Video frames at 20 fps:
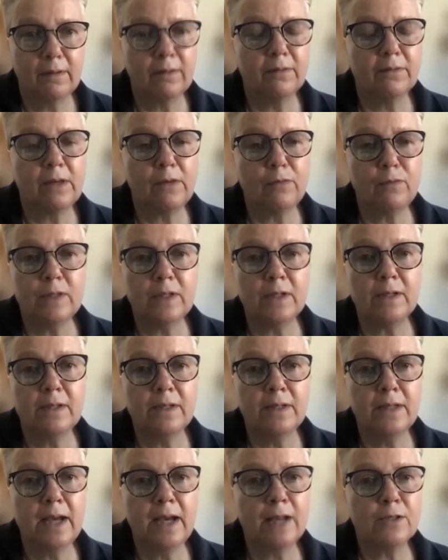
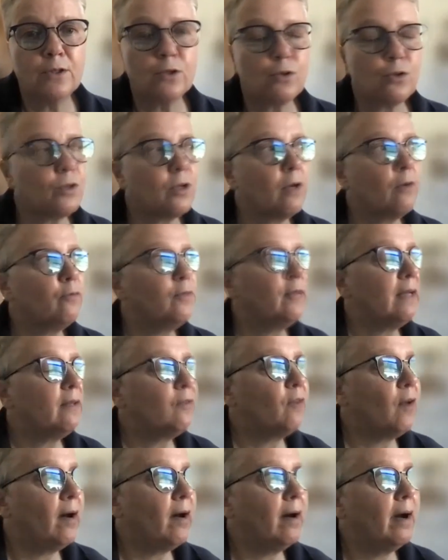definitely. And the soft
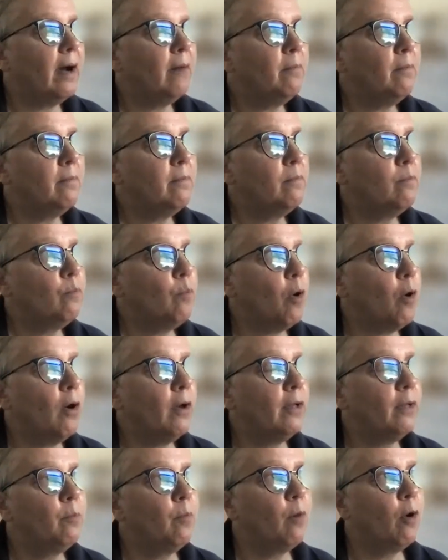data, I'm more
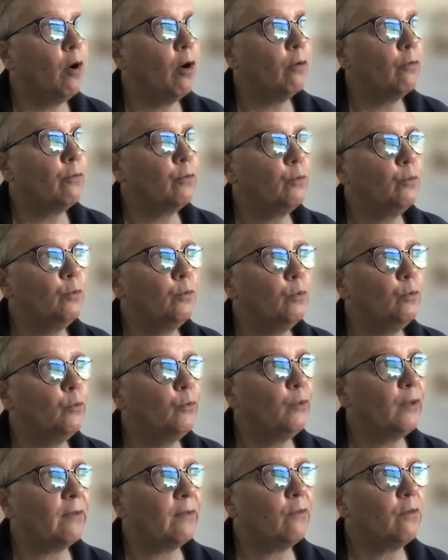and more of the view
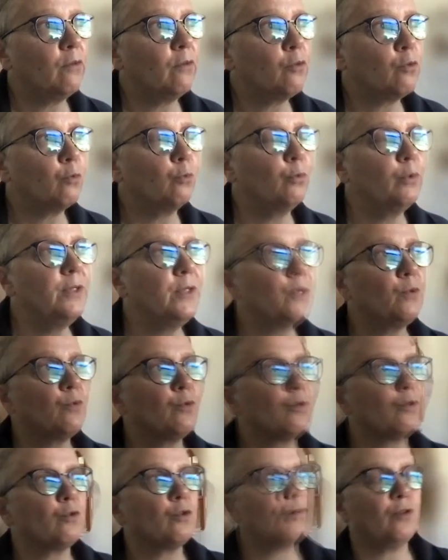that the reason
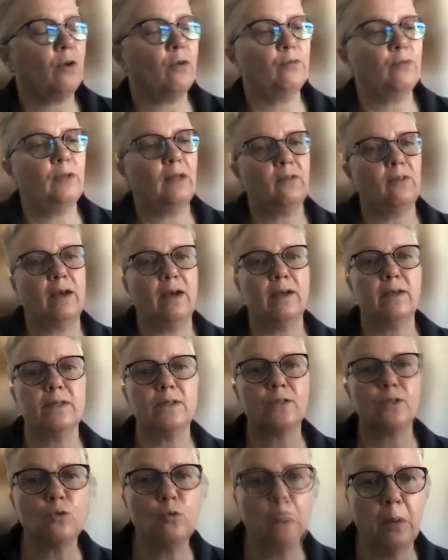the soft data
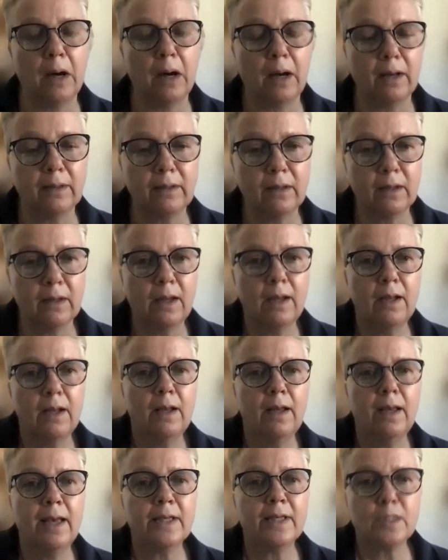is so bad,
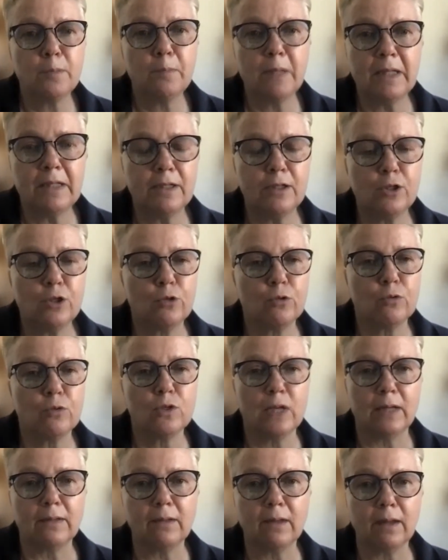expectations
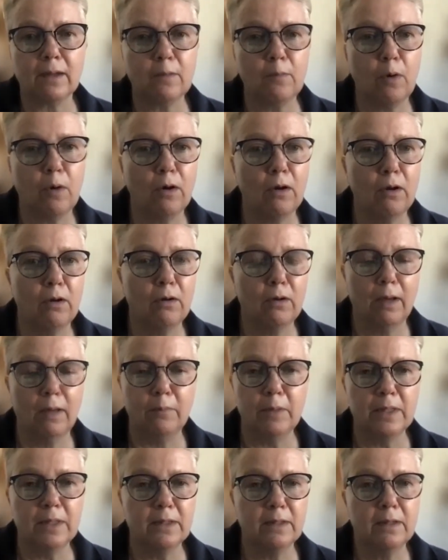are terrible. I
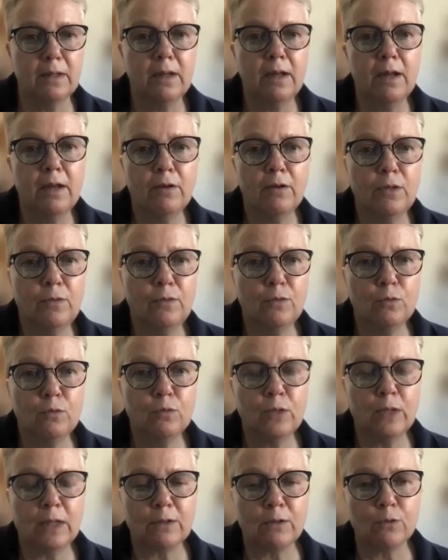mean, if you
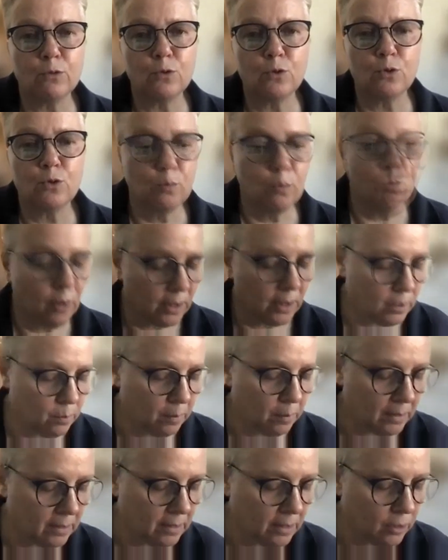look at consumer
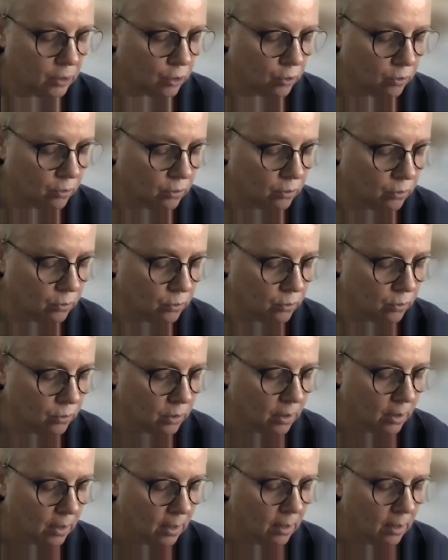expectations,